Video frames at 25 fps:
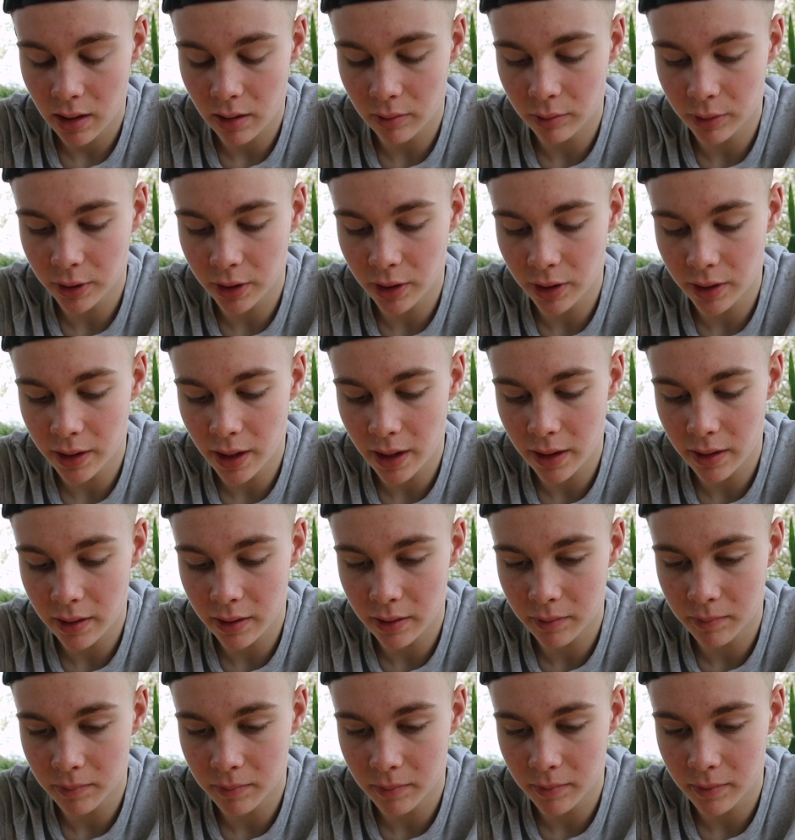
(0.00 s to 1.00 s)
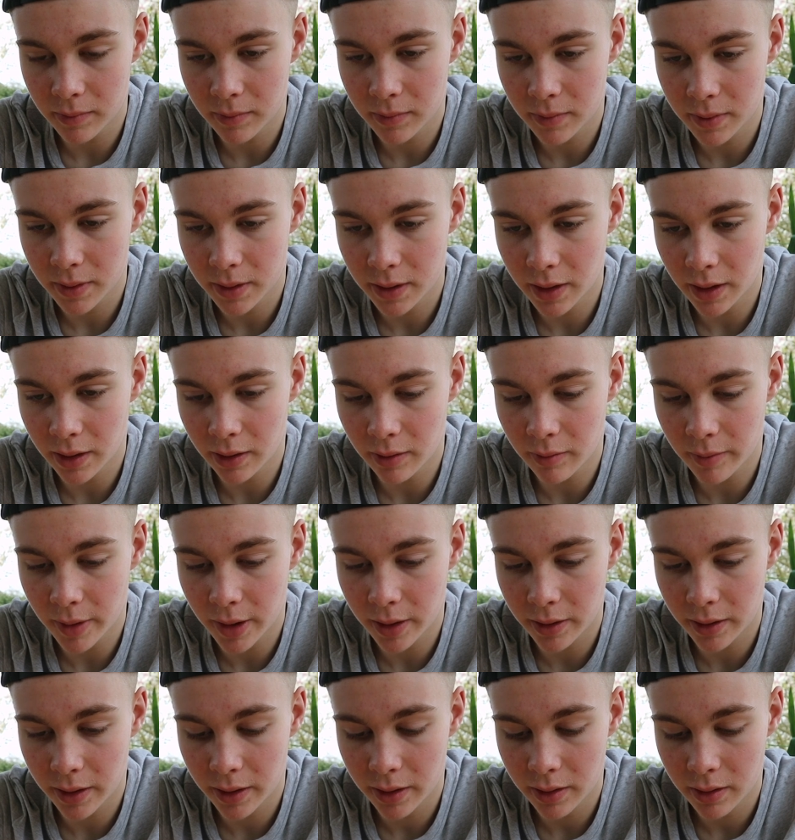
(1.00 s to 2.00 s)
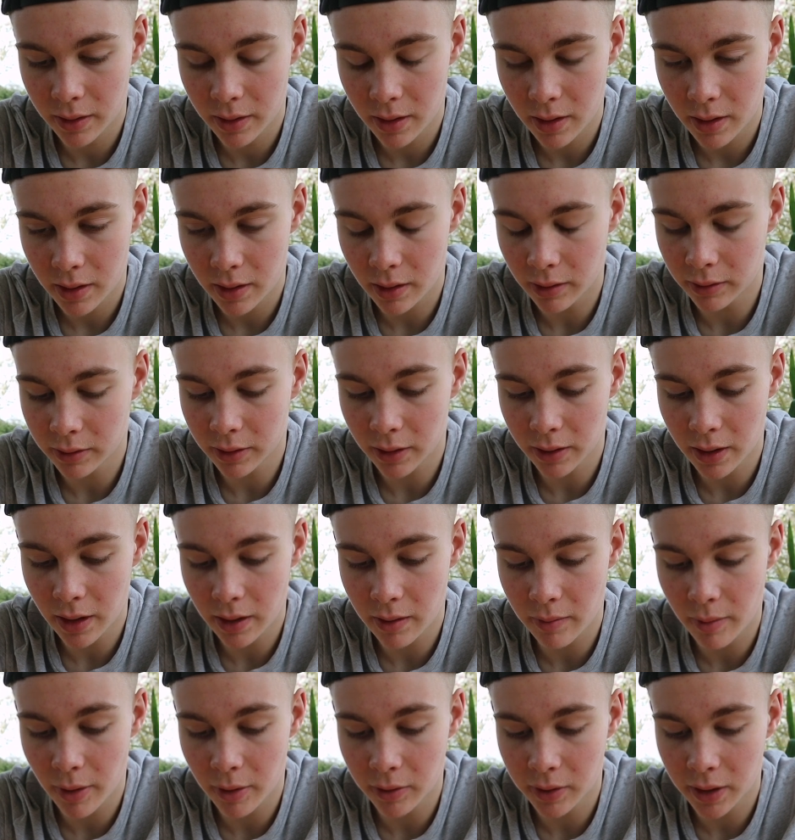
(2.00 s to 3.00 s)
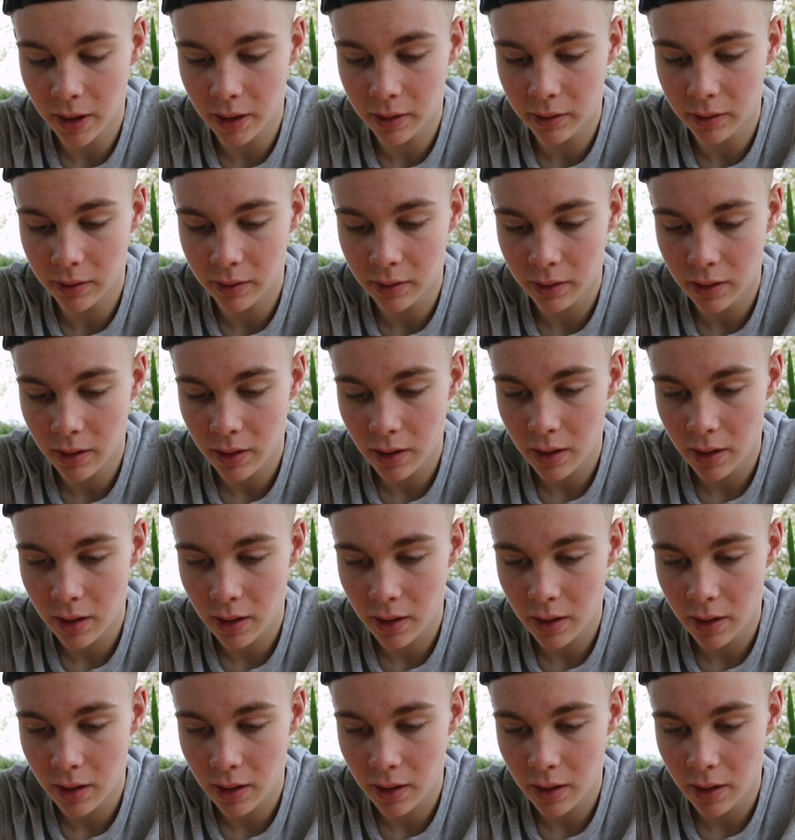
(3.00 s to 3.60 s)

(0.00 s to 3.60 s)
I was going to take the Sadio Mane, and I was going to take the Mo Salah.